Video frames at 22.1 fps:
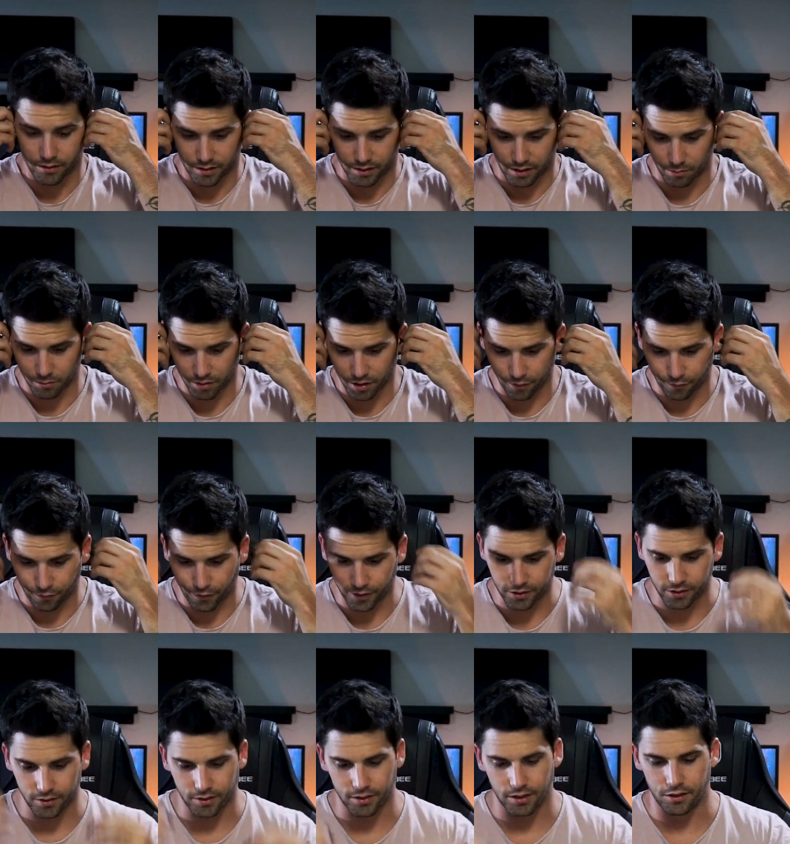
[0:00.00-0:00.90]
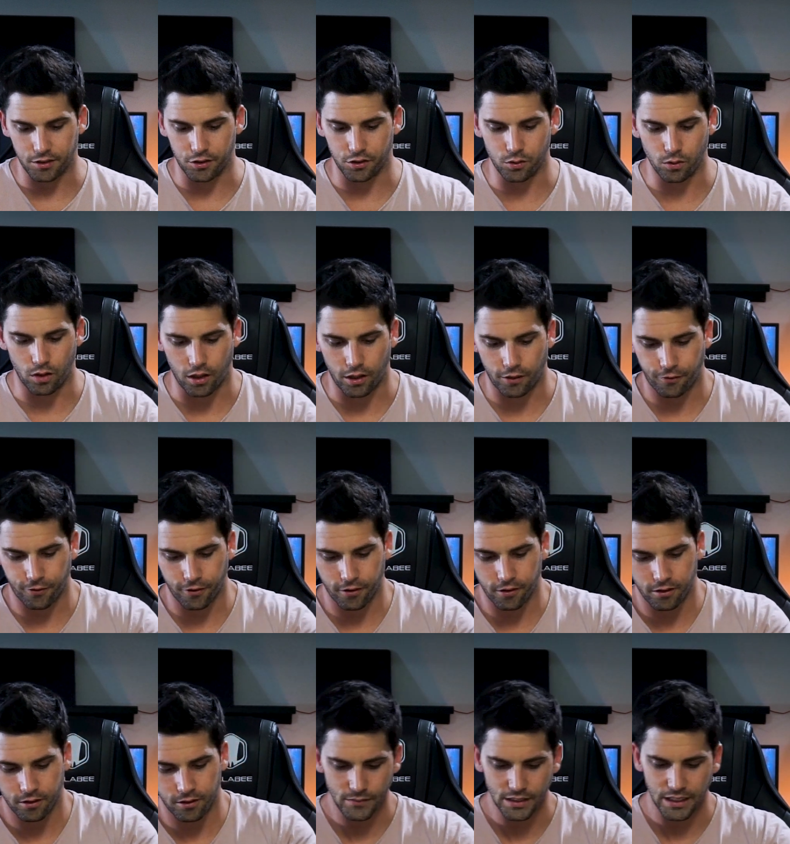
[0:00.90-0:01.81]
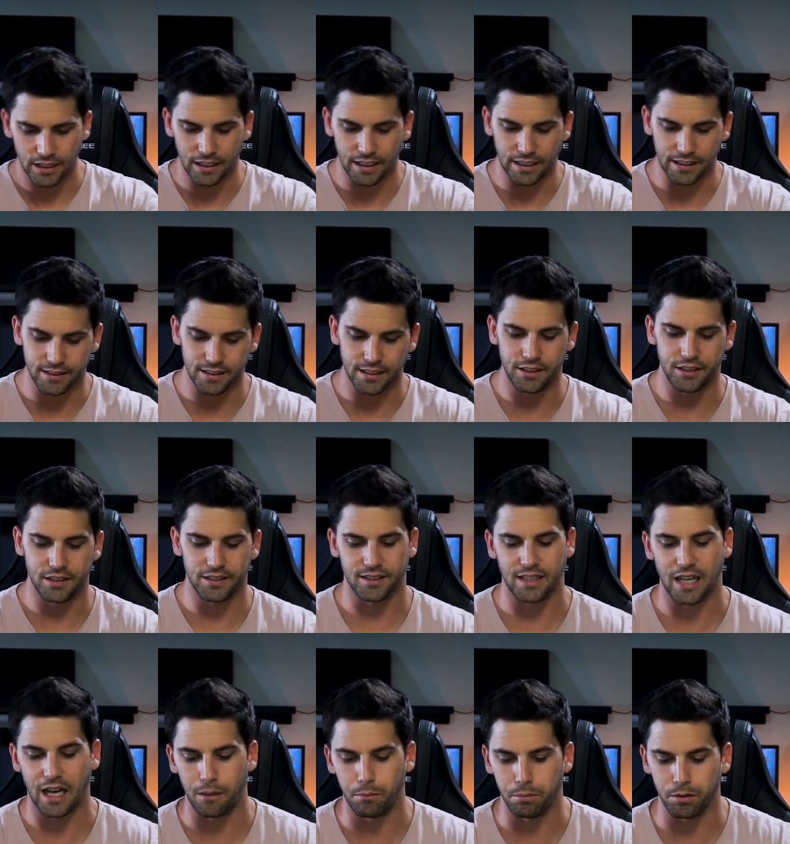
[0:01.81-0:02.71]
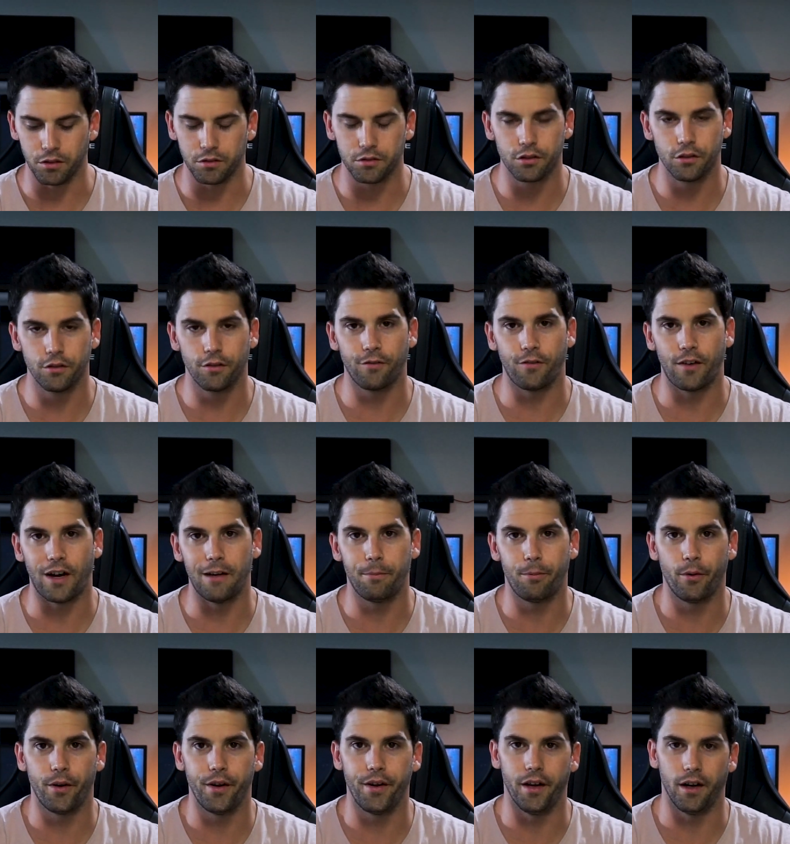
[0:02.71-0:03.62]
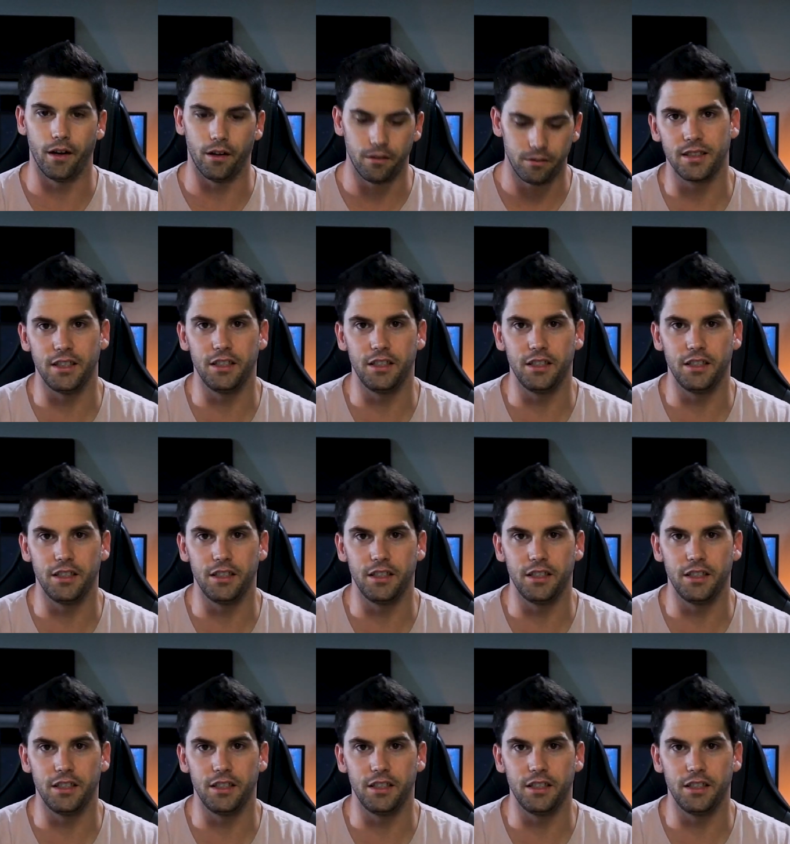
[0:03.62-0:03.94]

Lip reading: Some of the features they do offer, like I said, it's got Bluetooth 5.0.